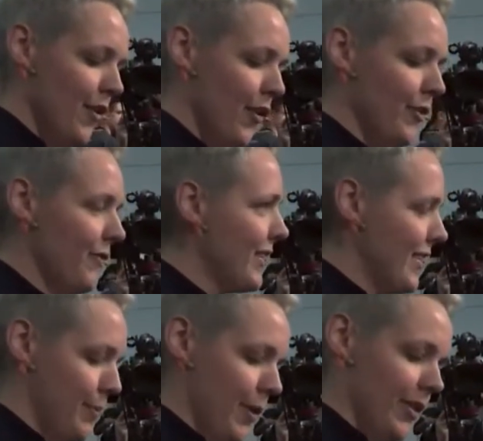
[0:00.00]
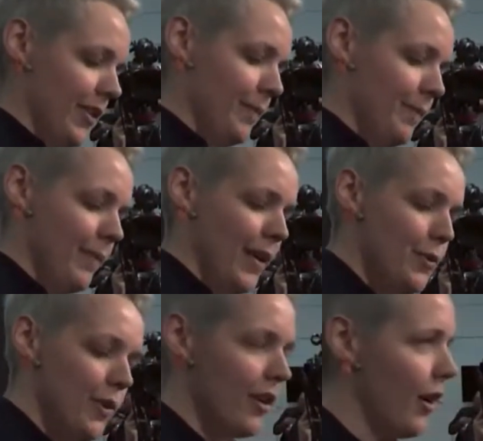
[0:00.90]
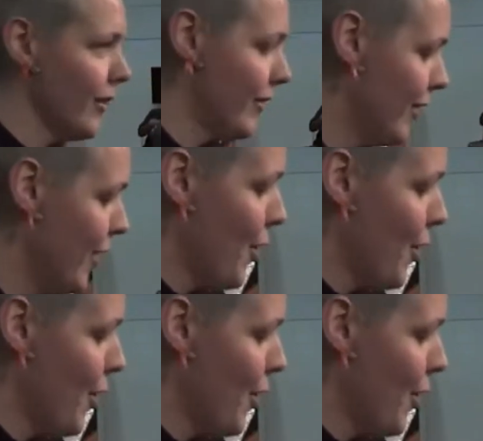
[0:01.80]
on a fancy party and you were caught